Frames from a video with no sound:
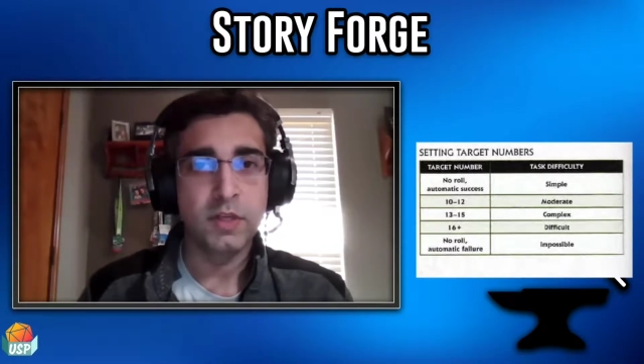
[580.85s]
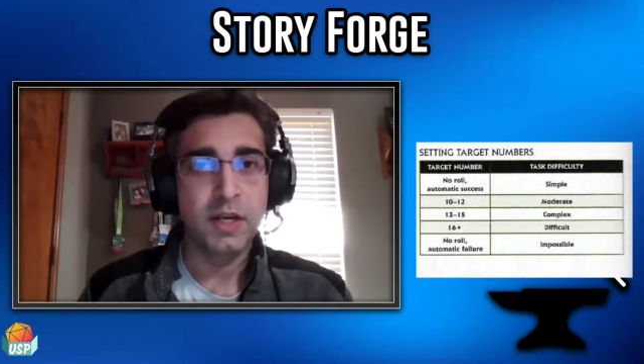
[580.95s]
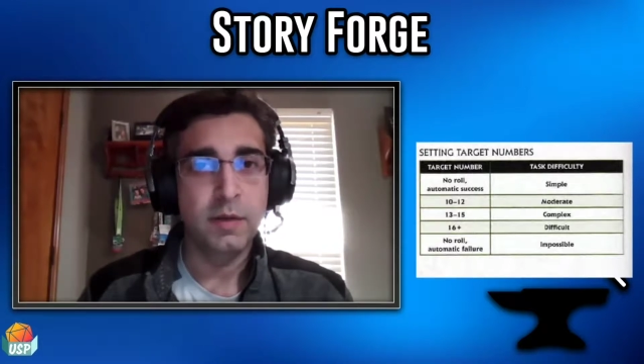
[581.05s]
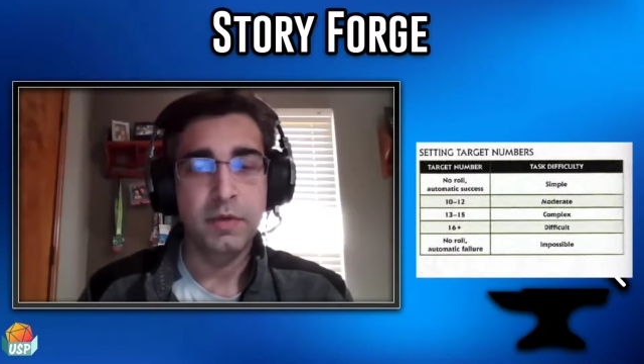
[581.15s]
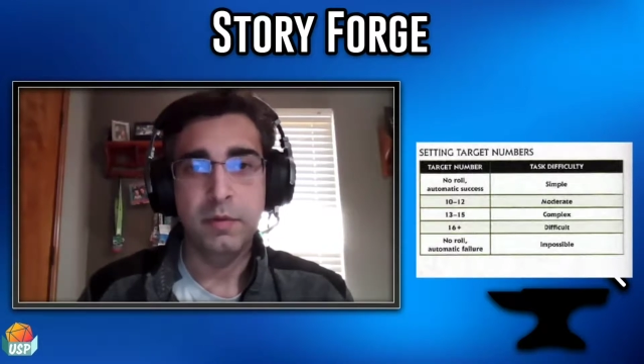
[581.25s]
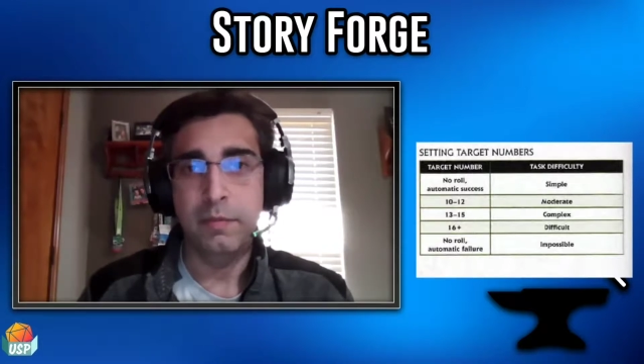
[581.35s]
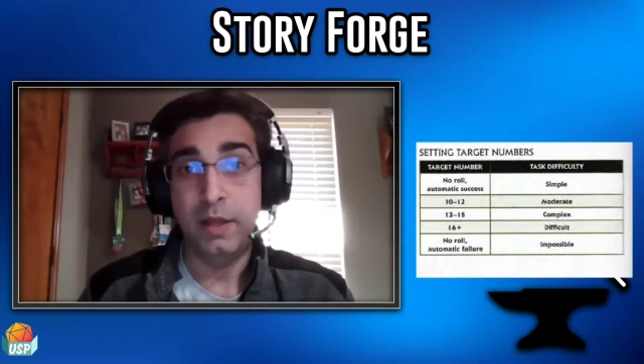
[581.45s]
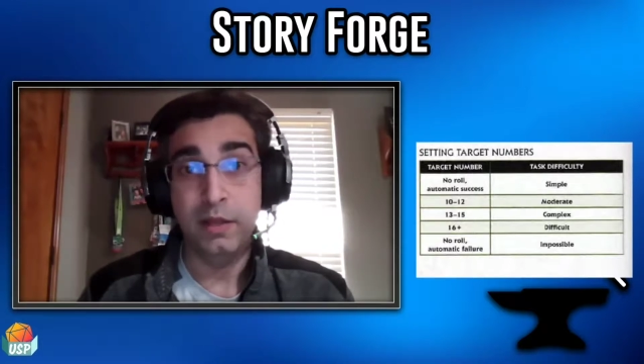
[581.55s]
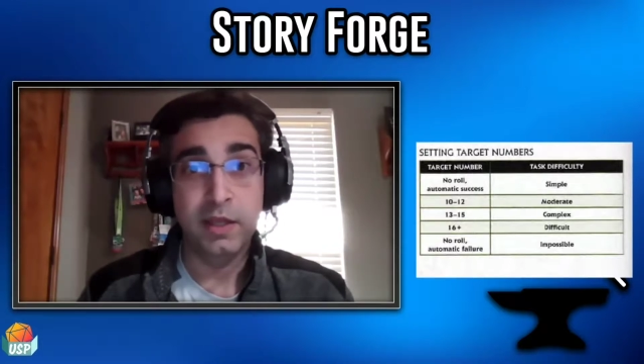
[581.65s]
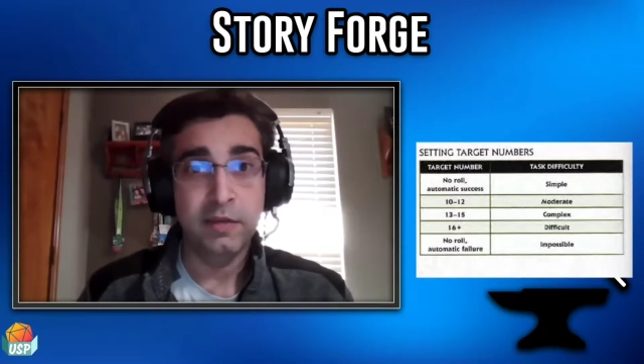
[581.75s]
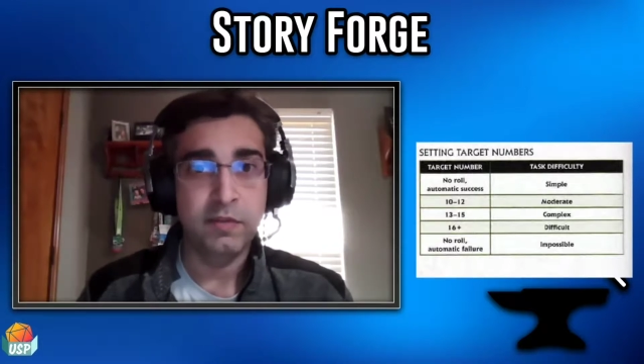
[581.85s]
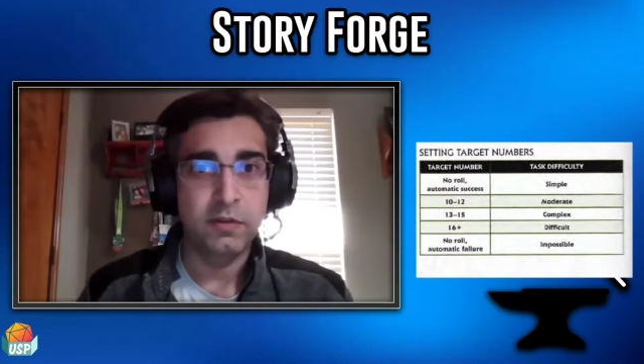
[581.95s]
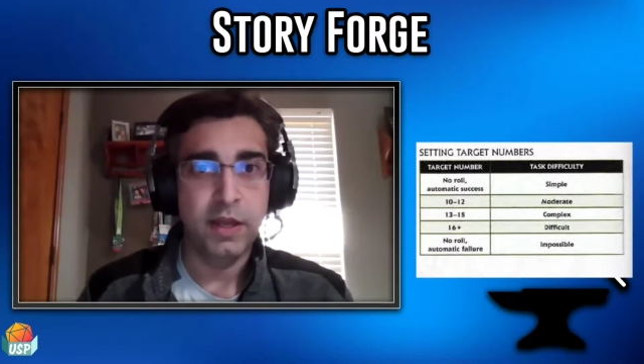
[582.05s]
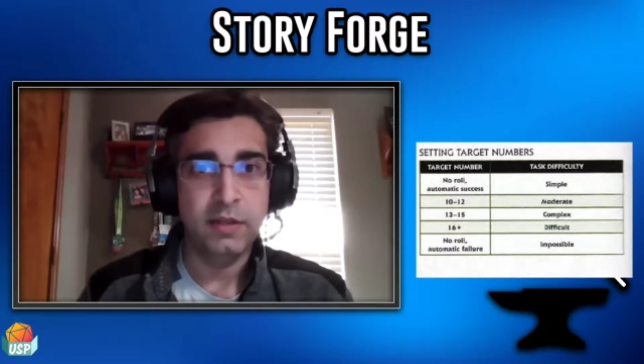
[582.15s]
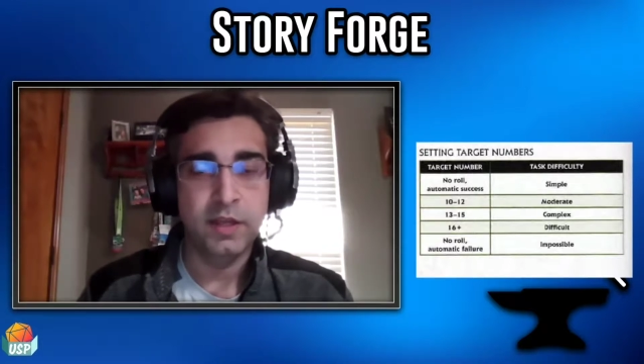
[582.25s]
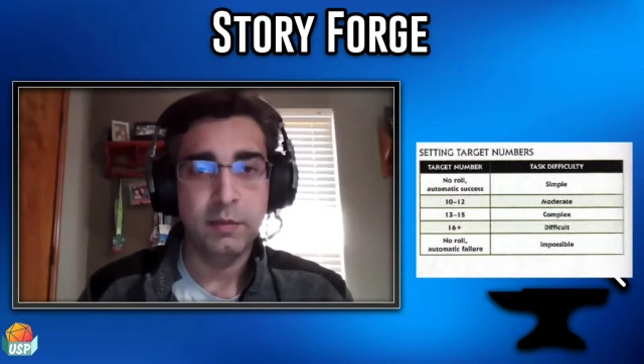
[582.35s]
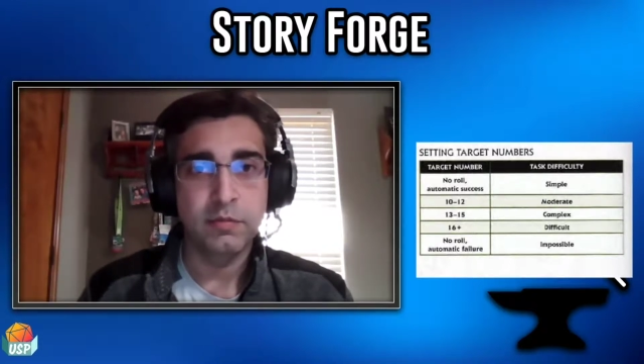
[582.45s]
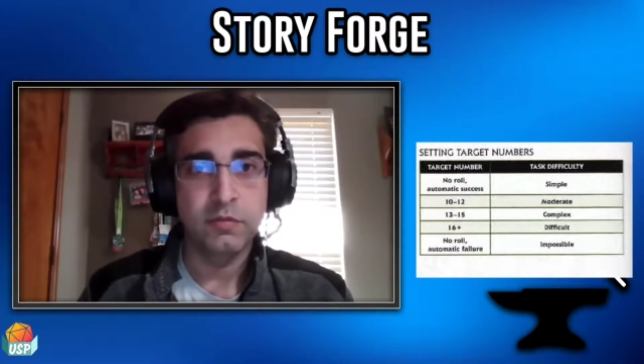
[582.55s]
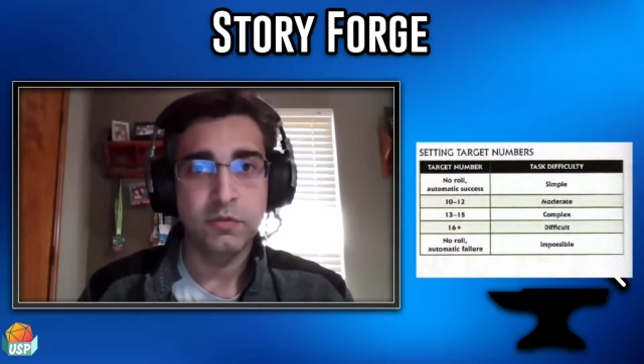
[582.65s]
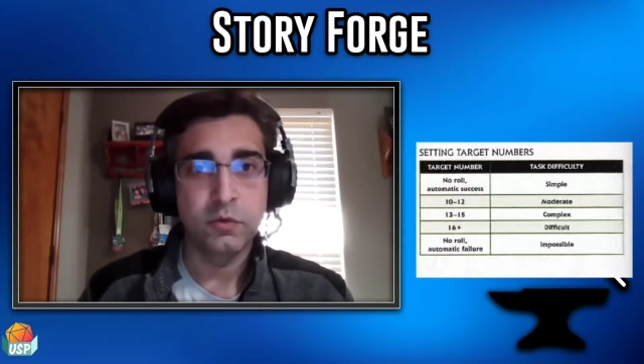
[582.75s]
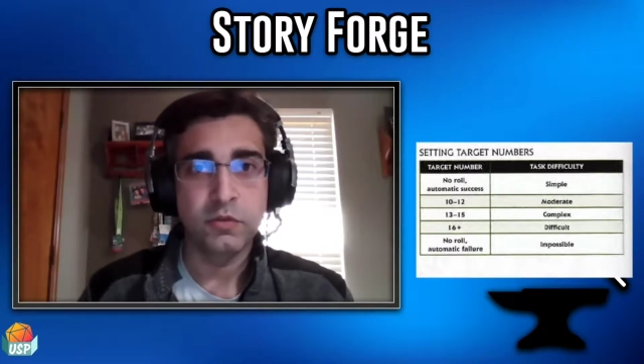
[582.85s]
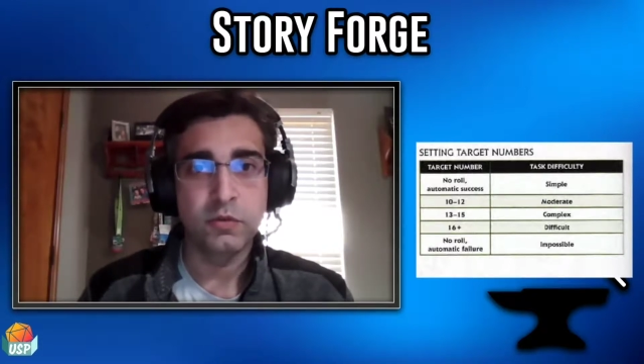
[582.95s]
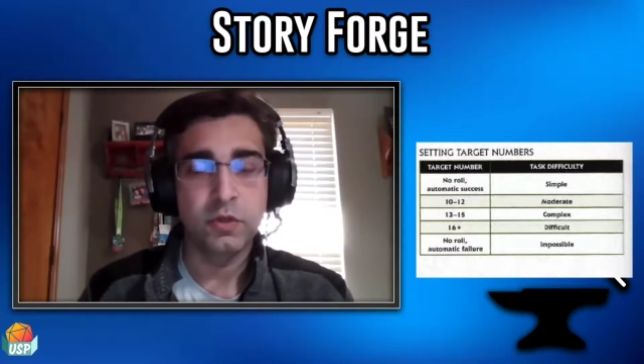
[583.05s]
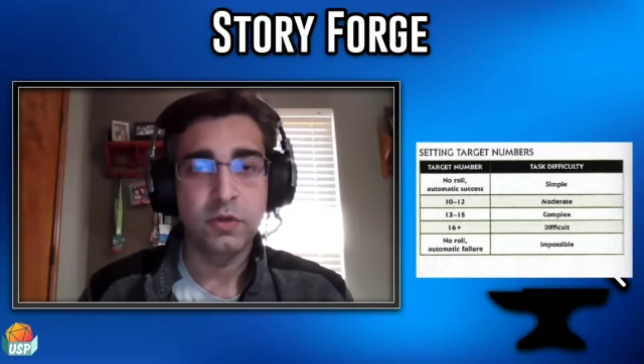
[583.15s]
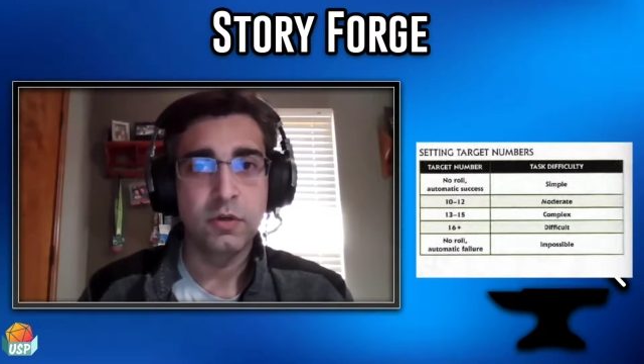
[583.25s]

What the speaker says: get up into melee if they're that type of sorcerer,